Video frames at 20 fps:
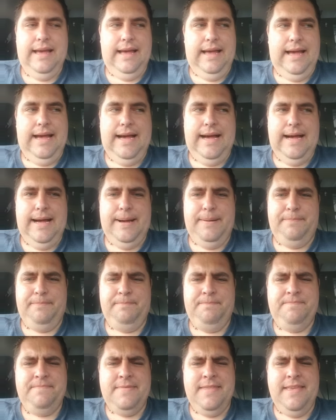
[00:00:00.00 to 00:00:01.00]
Um,
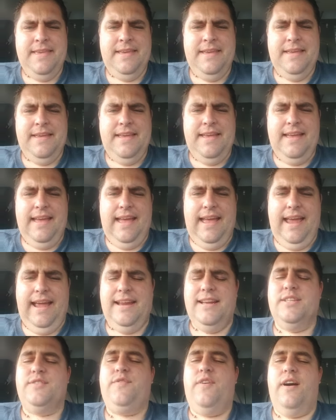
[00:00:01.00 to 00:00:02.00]

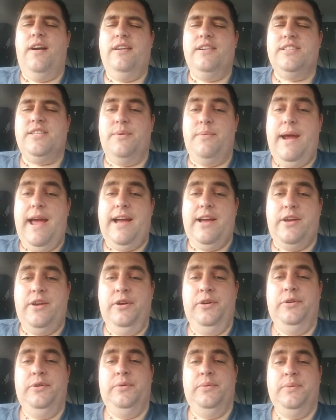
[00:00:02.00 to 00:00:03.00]
and as far as the
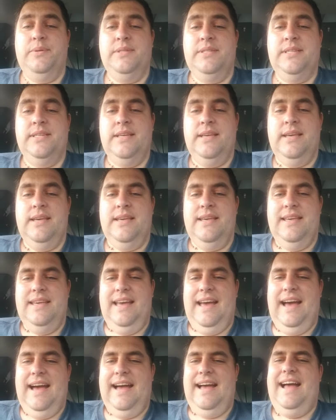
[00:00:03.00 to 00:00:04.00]
raccoons,
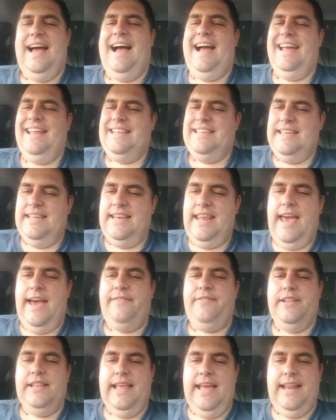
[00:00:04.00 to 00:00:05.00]
uh, I did
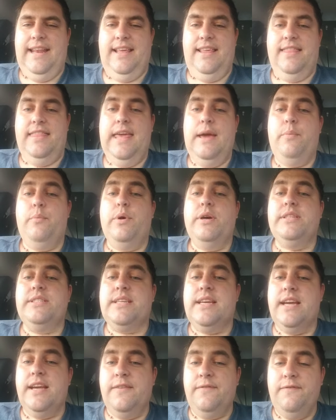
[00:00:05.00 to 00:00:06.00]
have a lady that was
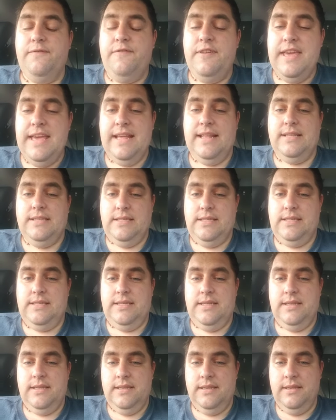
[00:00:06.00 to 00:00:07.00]

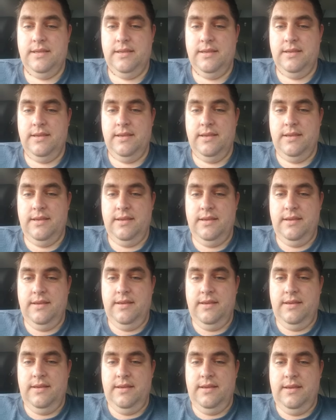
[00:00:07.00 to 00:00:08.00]
convinced
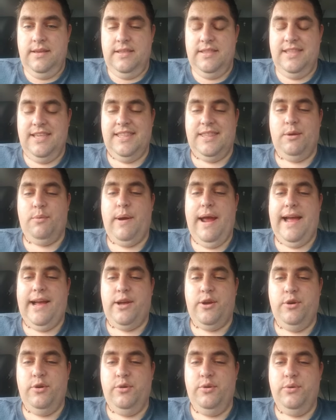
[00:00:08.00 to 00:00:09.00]
that the
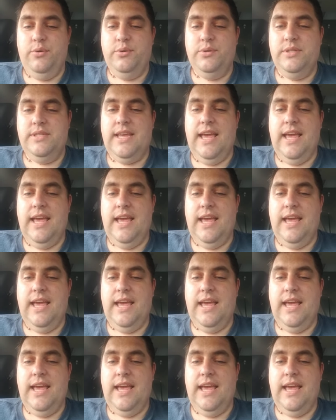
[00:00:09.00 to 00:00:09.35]
raccoons